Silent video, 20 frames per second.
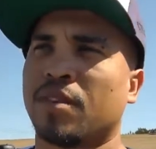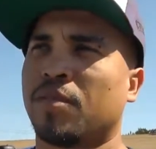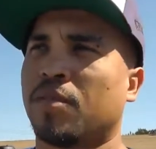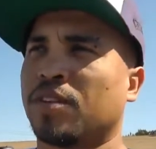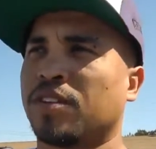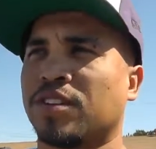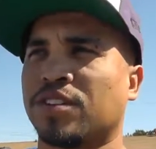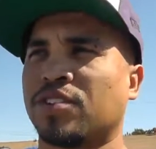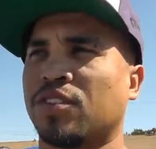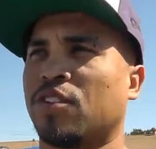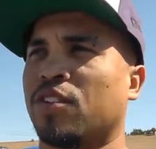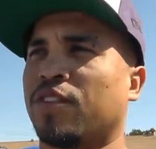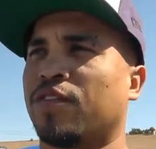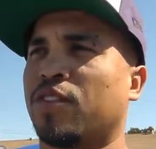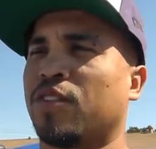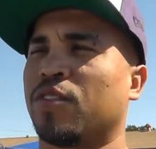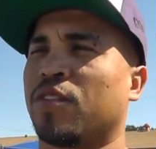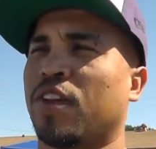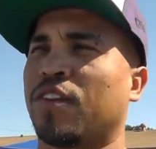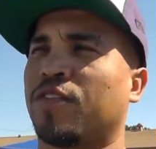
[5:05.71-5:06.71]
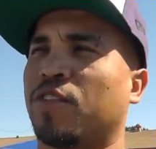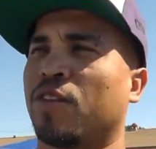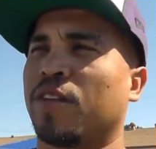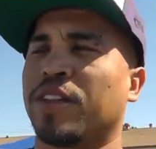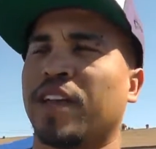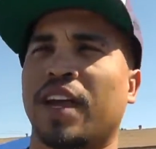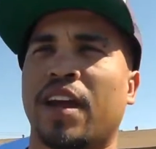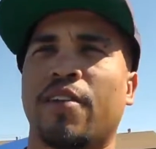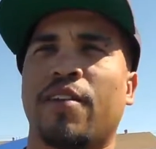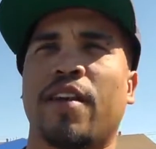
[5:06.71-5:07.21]
But just you know if you if you're
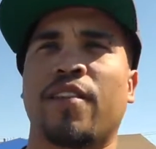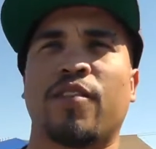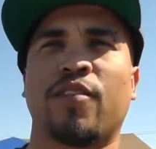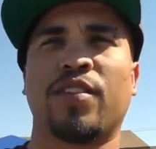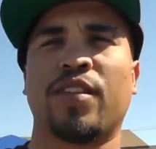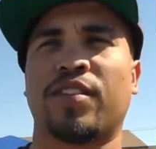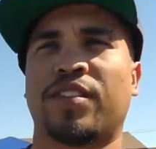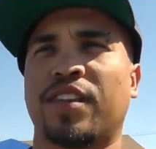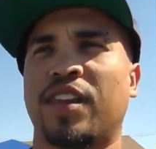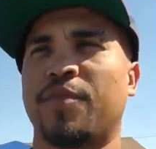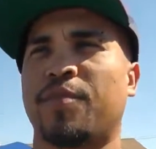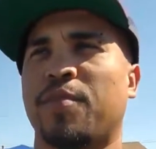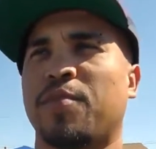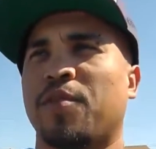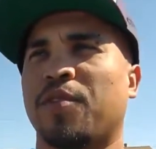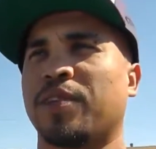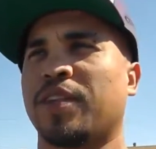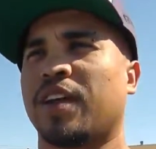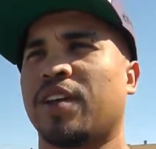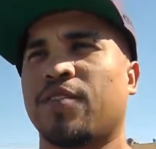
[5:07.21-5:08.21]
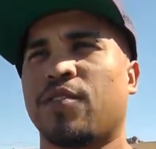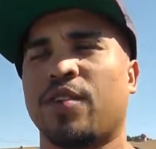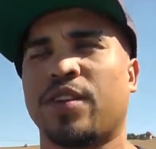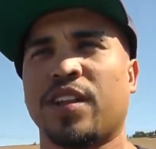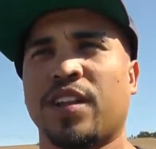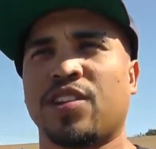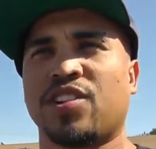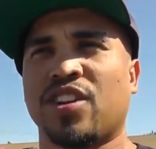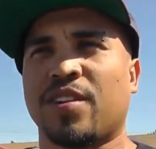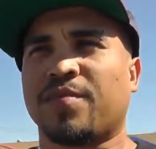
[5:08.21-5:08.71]
in the area if you're in the city of pomona if you're
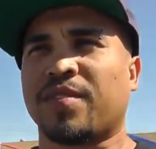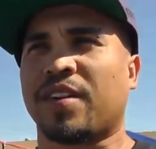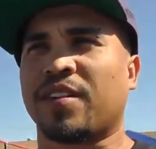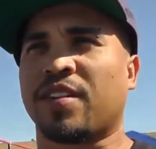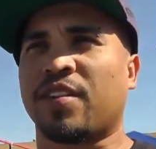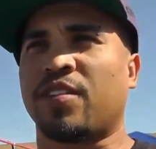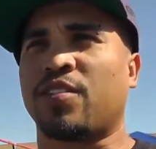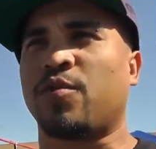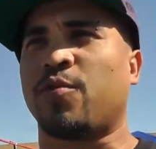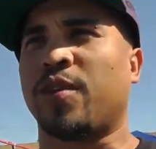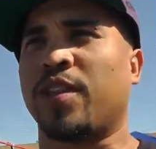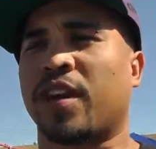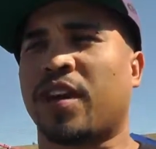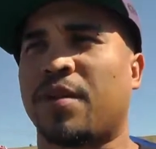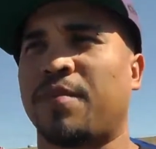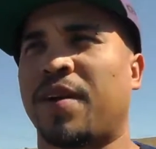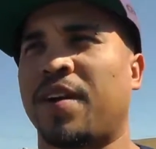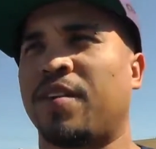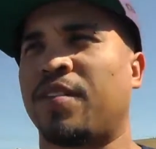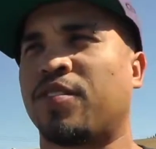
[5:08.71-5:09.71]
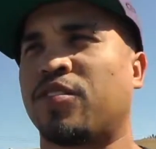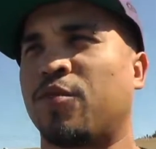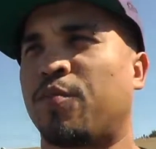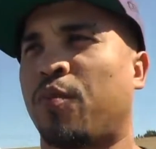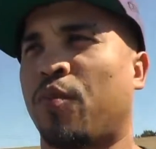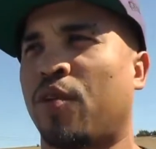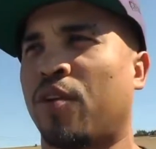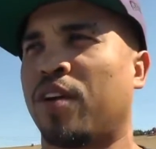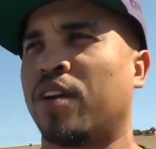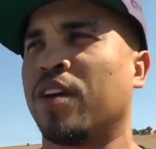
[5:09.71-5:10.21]
any gyms out here you want to come out here and
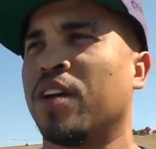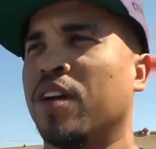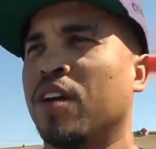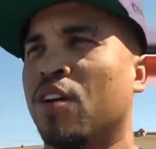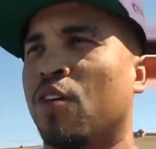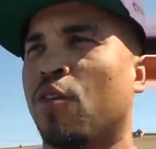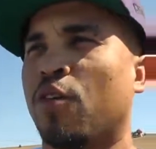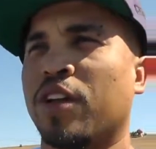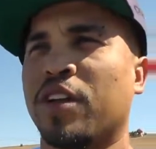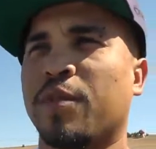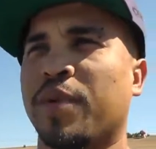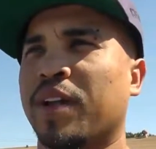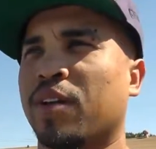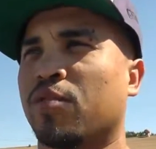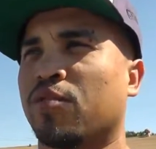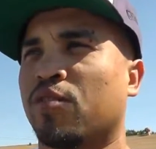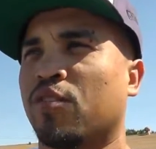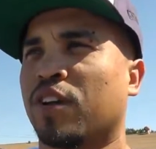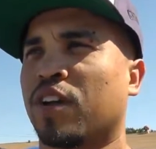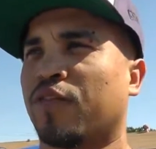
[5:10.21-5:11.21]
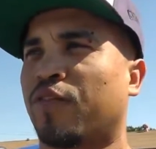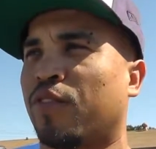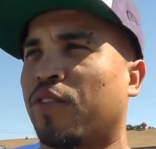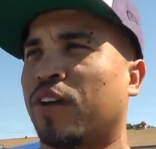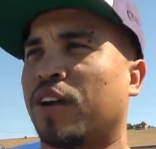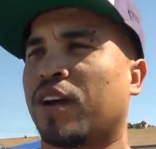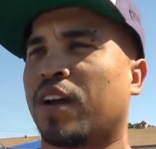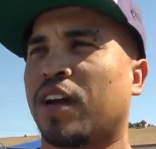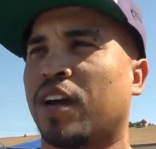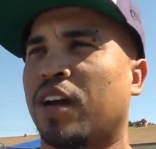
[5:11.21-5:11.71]
support or anybody who's looking
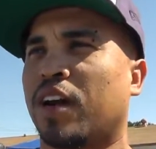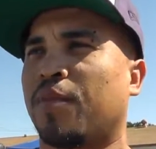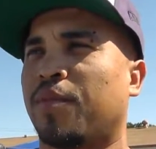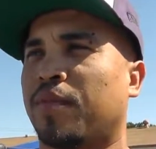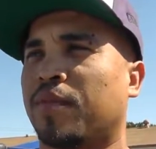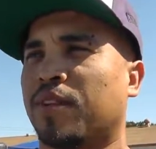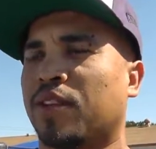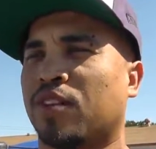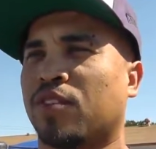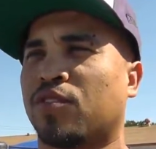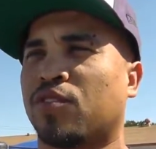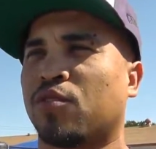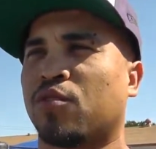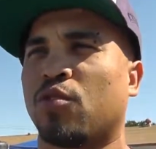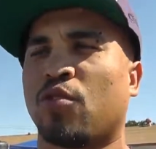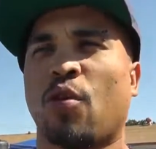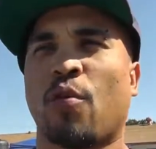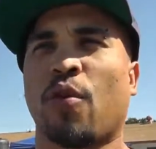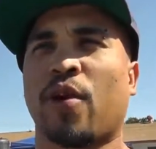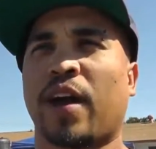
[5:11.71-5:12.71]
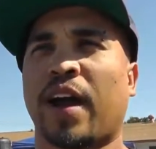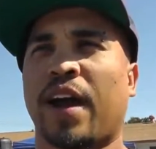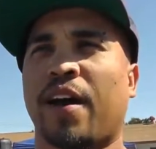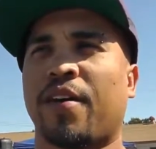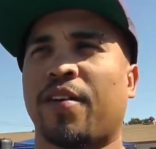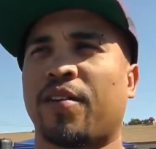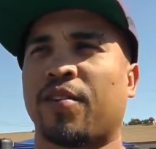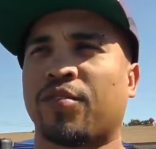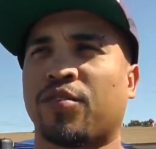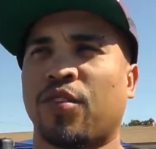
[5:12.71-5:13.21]
for a club you know to go work
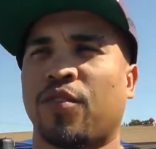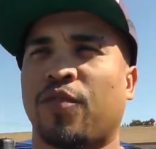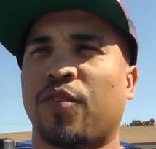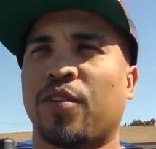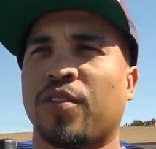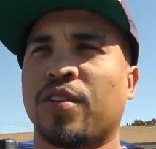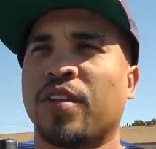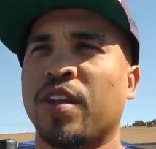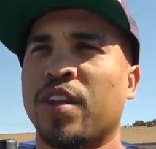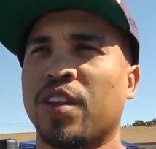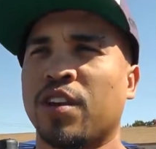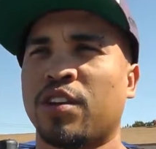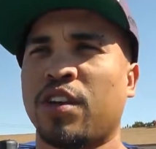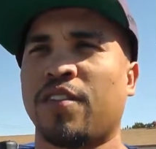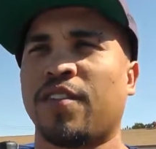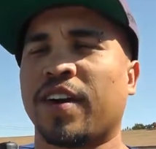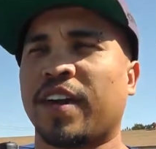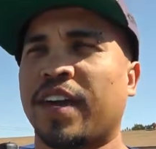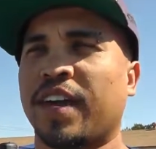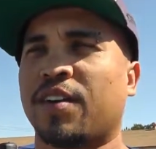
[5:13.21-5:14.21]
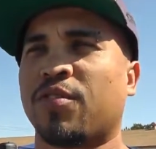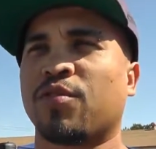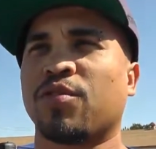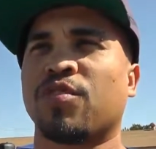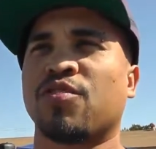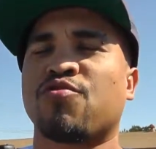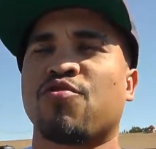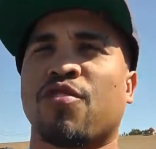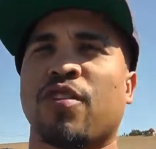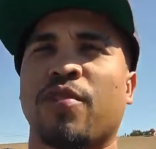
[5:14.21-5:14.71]
out or so forth you have a kid
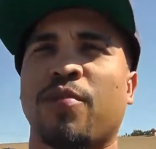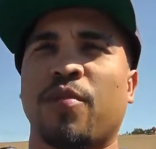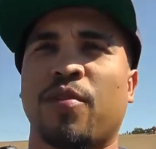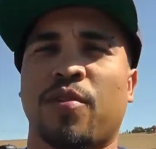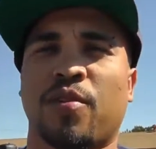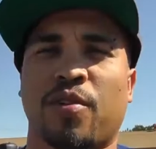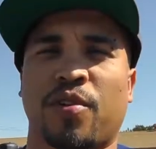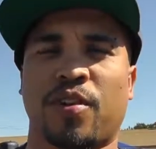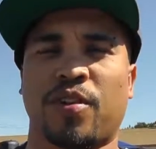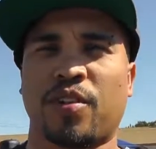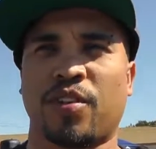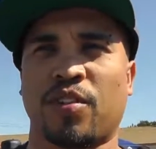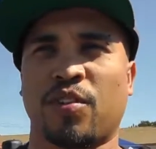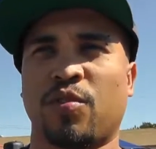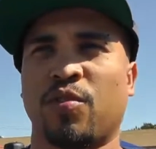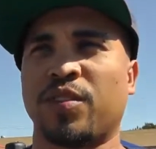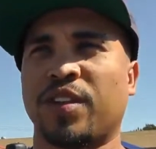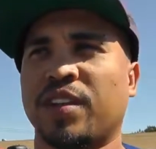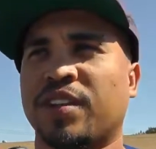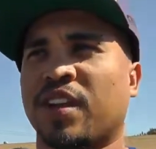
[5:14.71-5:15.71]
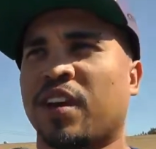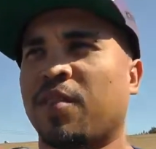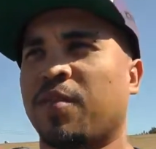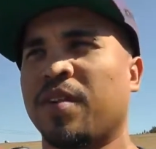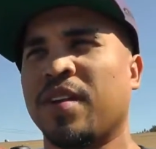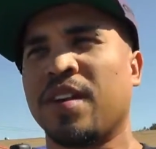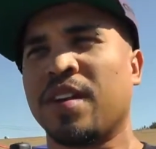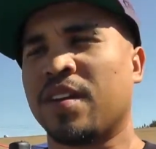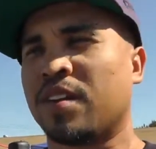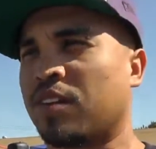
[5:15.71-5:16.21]
who's in trouble or you know who needs
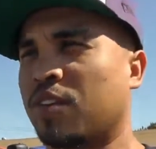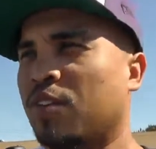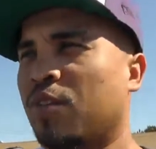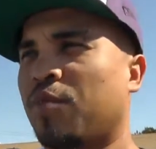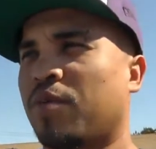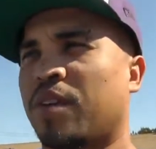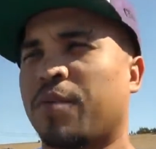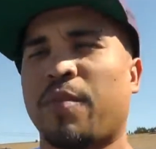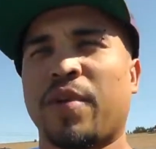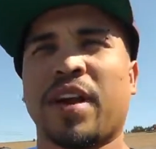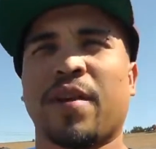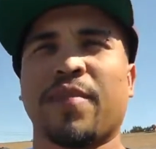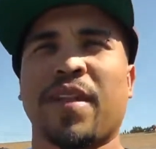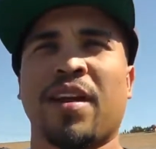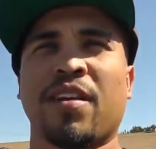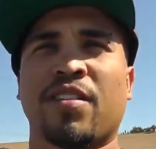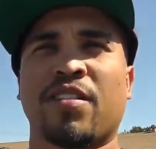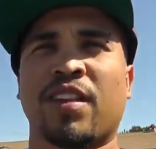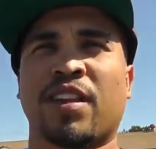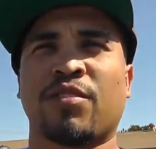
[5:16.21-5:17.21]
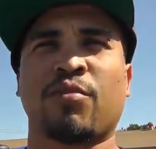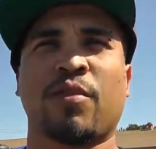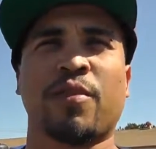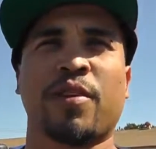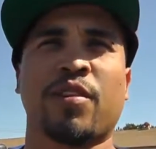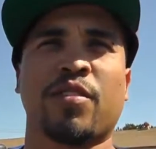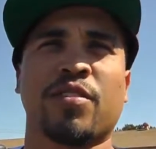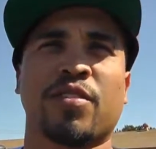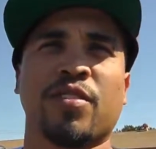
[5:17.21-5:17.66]
help you know bring them down here that's what we're here